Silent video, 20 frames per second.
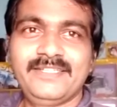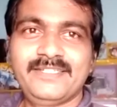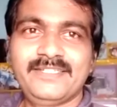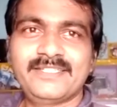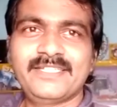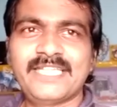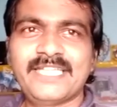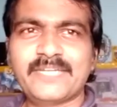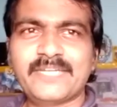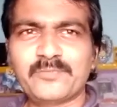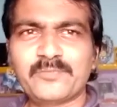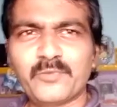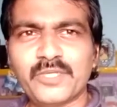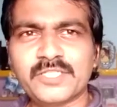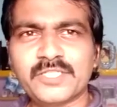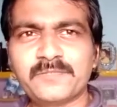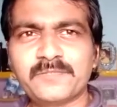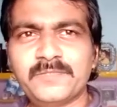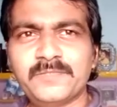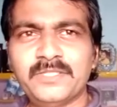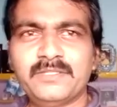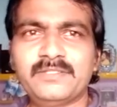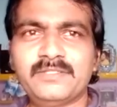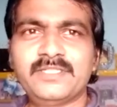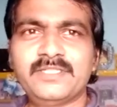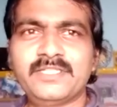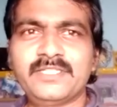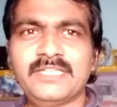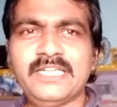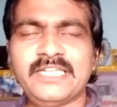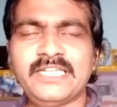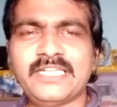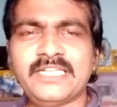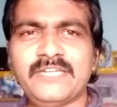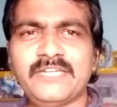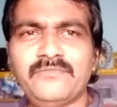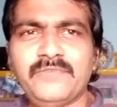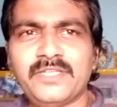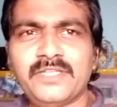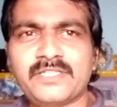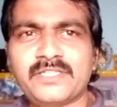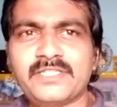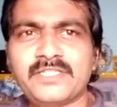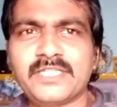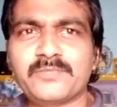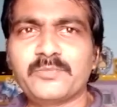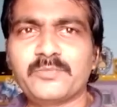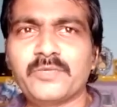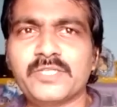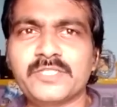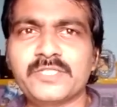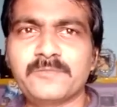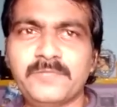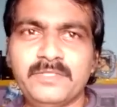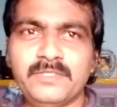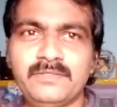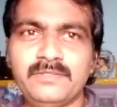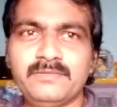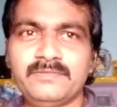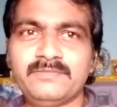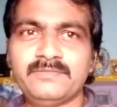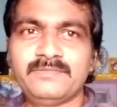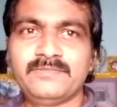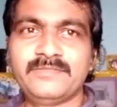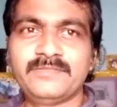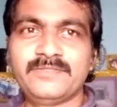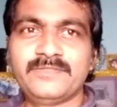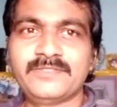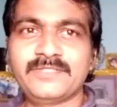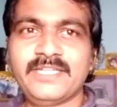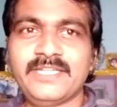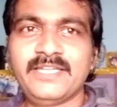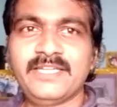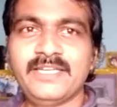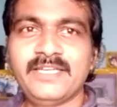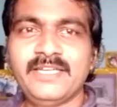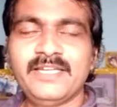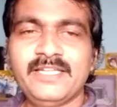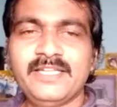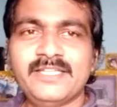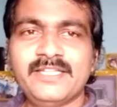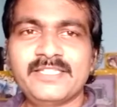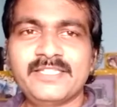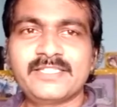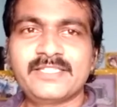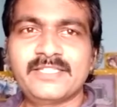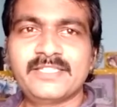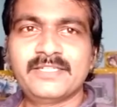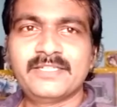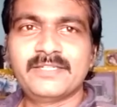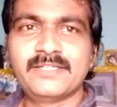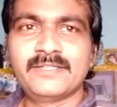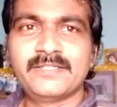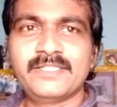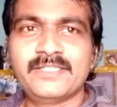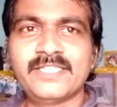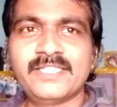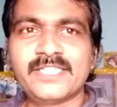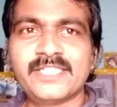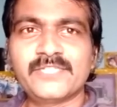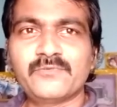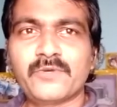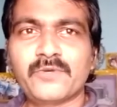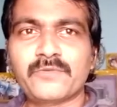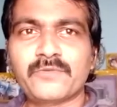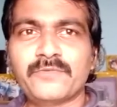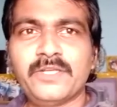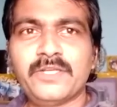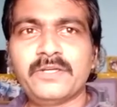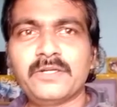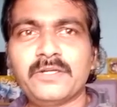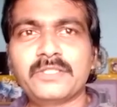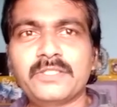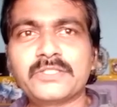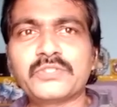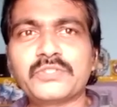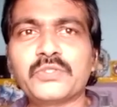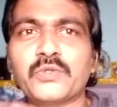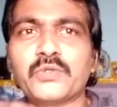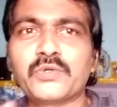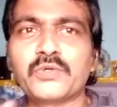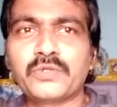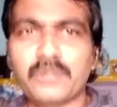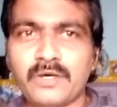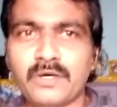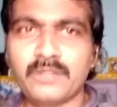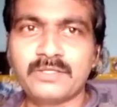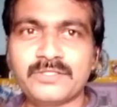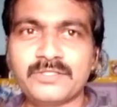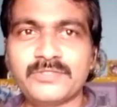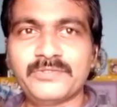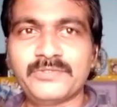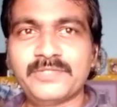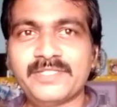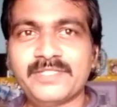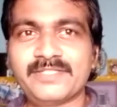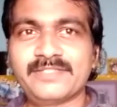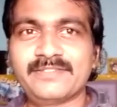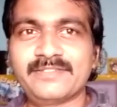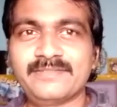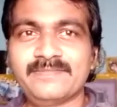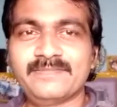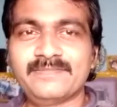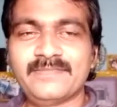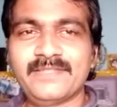So the atmosphere, generally it conveys the atmosphere. Okay, so this is what we call tone also this.